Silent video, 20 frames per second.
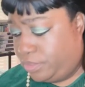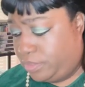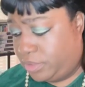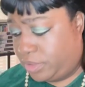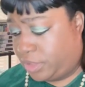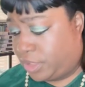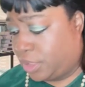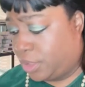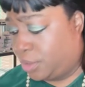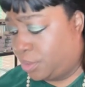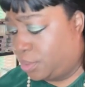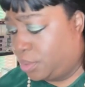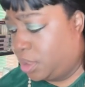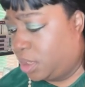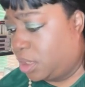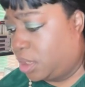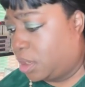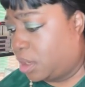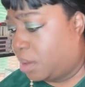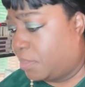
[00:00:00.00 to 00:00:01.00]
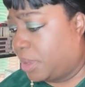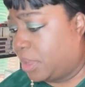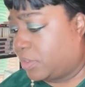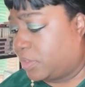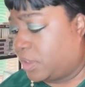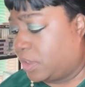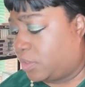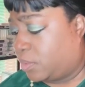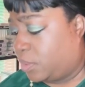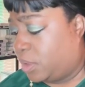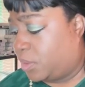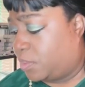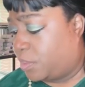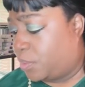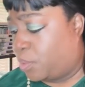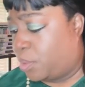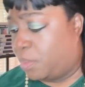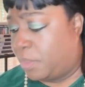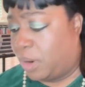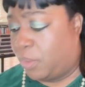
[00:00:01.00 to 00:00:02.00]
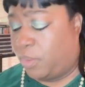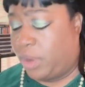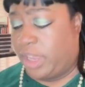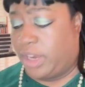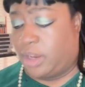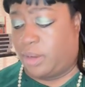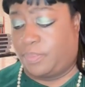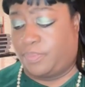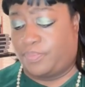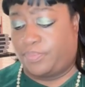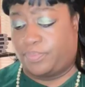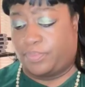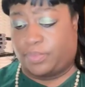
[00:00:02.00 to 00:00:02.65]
So, about 6 weeks before my wedding,